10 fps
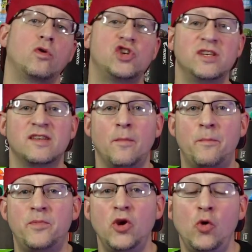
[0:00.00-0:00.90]
She's a
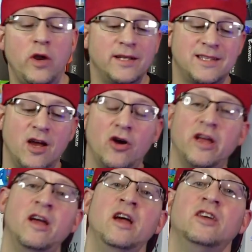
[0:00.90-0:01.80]
beaut, I tell
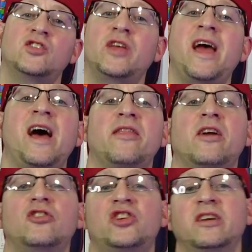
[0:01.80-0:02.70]
you. So yeah,
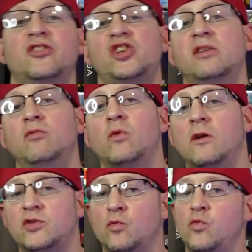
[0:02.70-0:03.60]
there she is. She
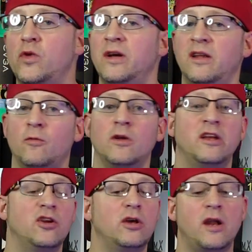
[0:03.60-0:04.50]
looks really,
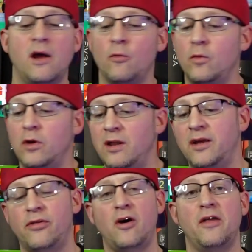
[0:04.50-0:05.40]
really good. I
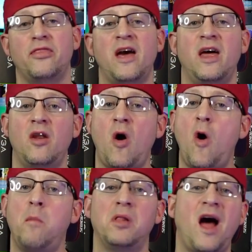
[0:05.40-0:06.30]
really thought that
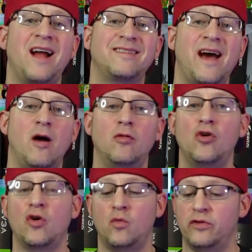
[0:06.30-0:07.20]
all blacked out
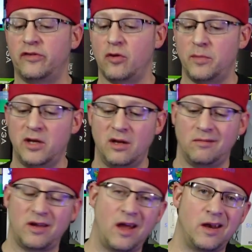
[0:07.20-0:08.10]
look was gonna be
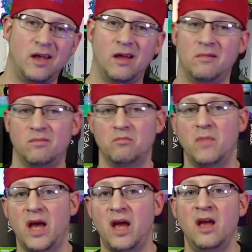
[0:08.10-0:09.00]
kinda
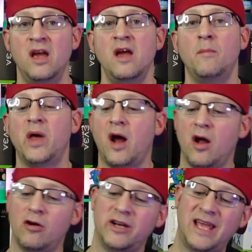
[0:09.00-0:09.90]
meh, but I
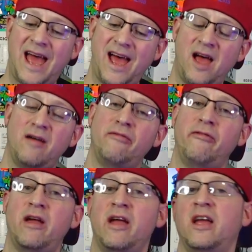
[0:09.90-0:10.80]
already
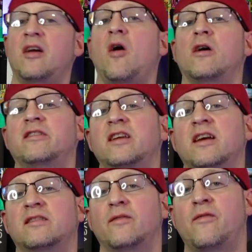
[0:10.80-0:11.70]
have a
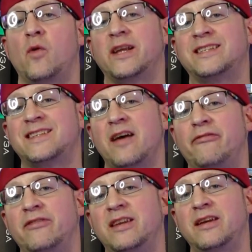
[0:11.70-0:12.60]
RTX
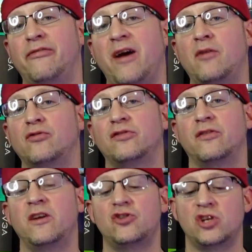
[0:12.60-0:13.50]
4070 Founders
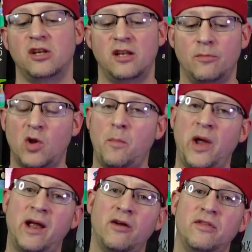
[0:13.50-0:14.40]
Edition and I'm gonna
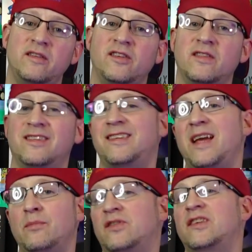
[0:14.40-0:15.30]
pair this in the
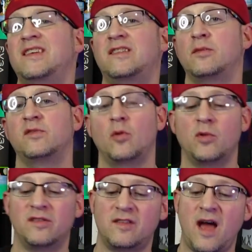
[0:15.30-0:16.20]
same system. So I'm
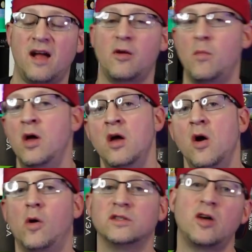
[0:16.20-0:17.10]
gonna stack them
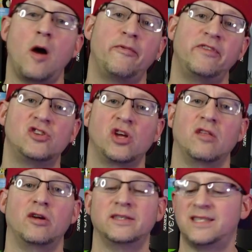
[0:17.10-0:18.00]
on top of each
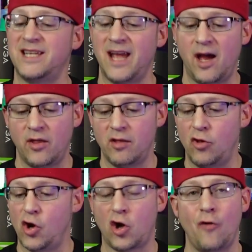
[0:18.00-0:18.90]
other and see how they
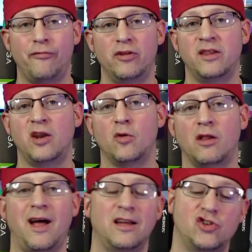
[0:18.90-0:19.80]
look. Hopefully they don't
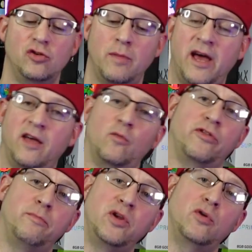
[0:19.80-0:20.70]
clash too bad
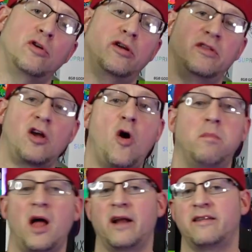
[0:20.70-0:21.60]
with the pewter and they all
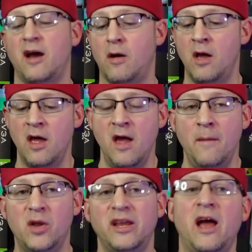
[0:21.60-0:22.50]
blacked out.
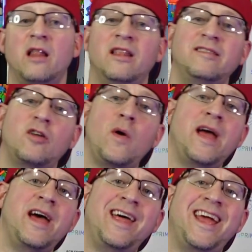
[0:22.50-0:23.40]
But yeah, let's go
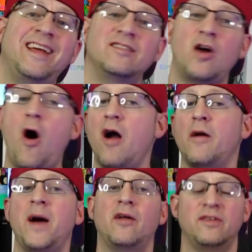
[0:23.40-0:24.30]
ahead and talk
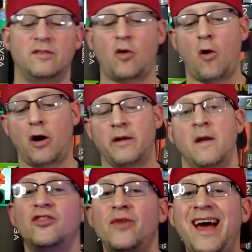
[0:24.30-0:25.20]
about this card.
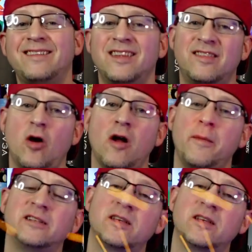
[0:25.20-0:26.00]
So next, let's talk about